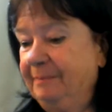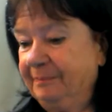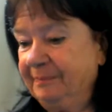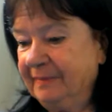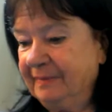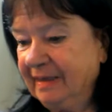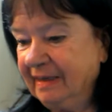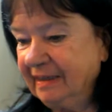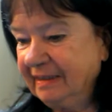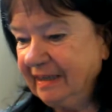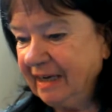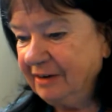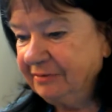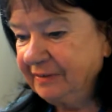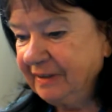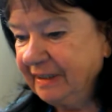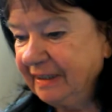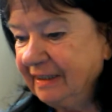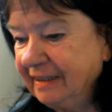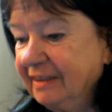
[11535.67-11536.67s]

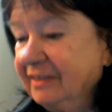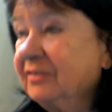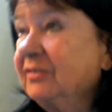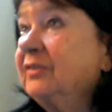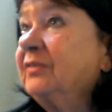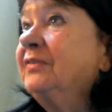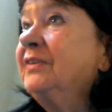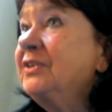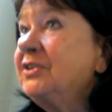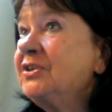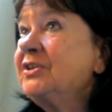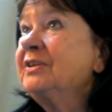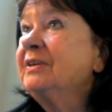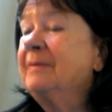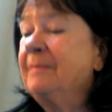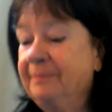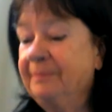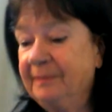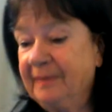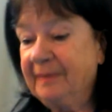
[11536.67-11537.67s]
Kraft-Ricke's
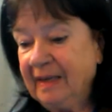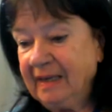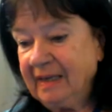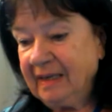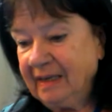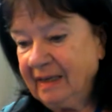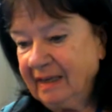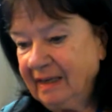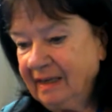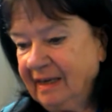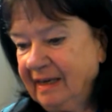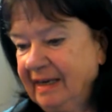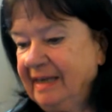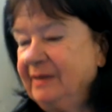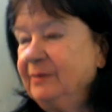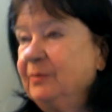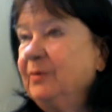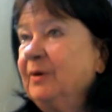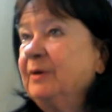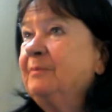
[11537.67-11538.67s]
vision,
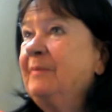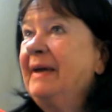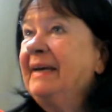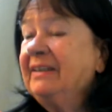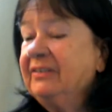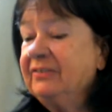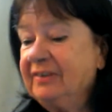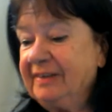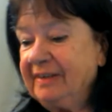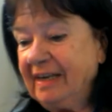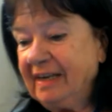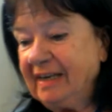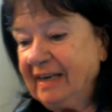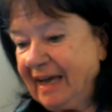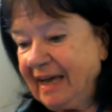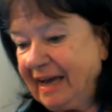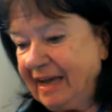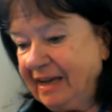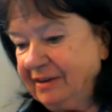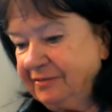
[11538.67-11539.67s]
and what makes
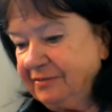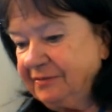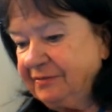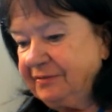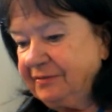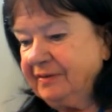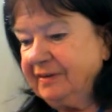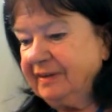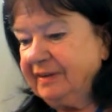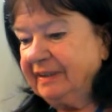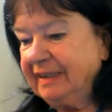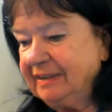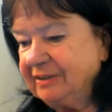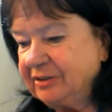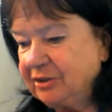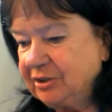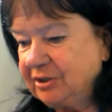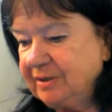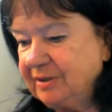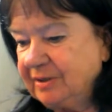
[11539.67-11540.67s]
life
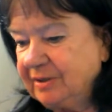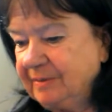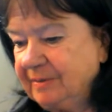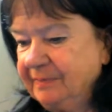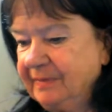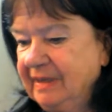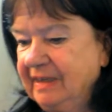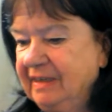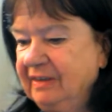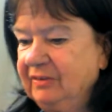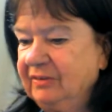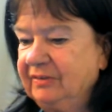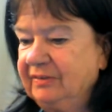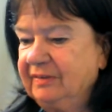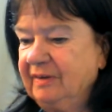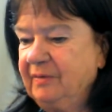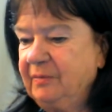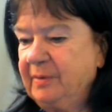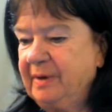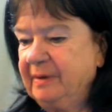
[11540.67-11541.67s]
rich
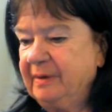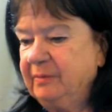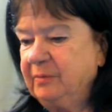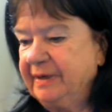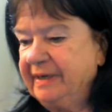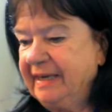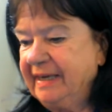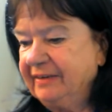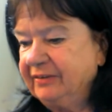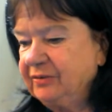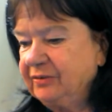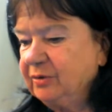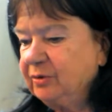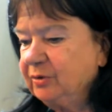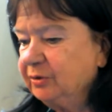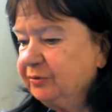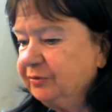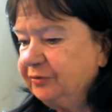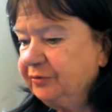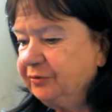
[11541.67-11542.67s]
is when one has the
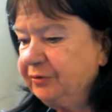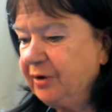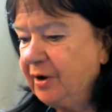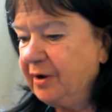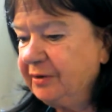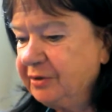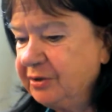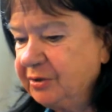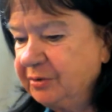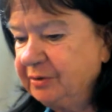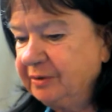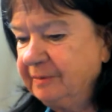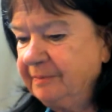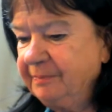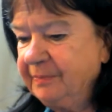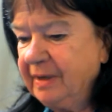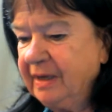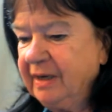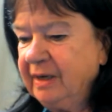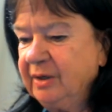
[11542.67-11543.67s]
good
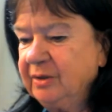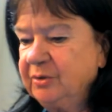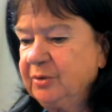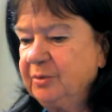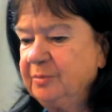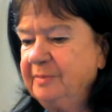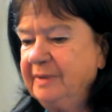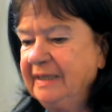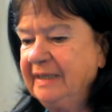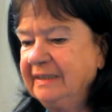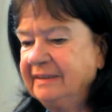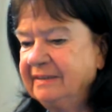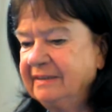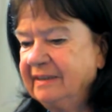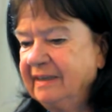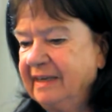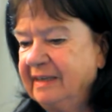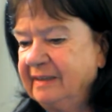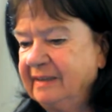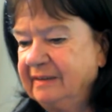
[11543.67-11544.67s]
fortune to
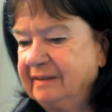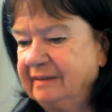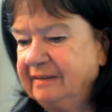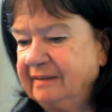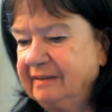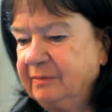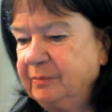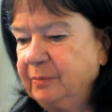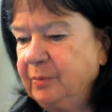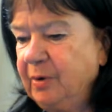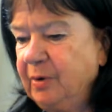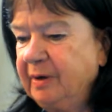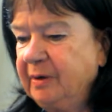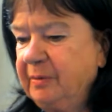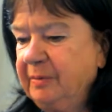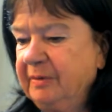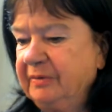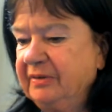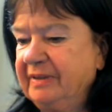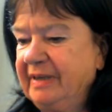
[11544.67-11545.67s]
meet and
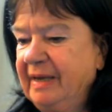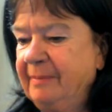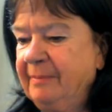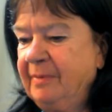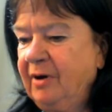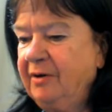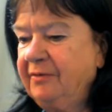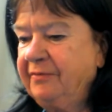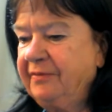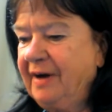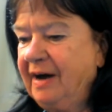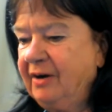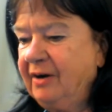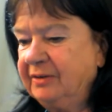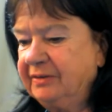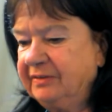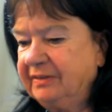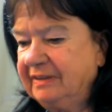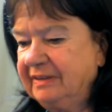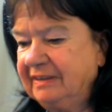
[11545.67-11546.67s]
work with a number of
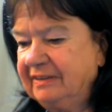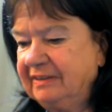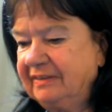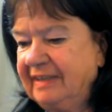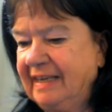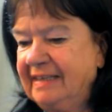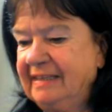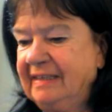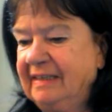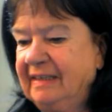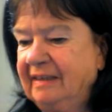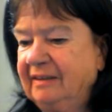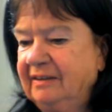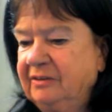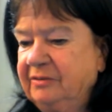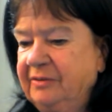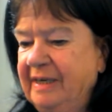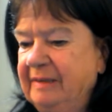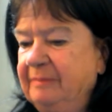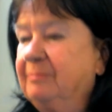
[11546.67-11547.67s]
outstanding
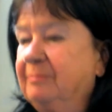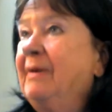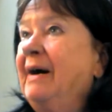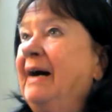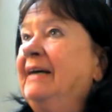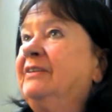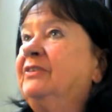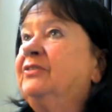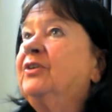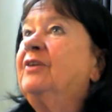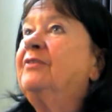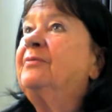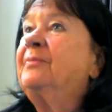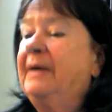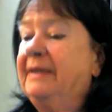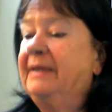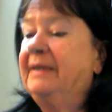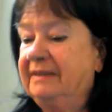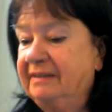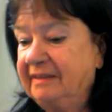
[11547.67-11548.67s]
great minds of
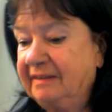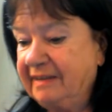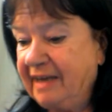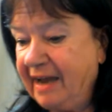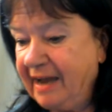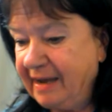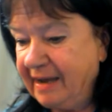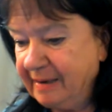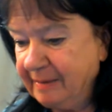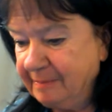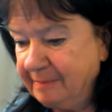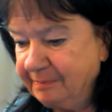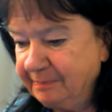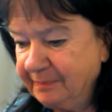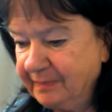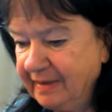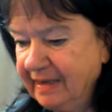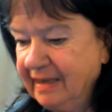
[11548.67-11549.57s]
one time.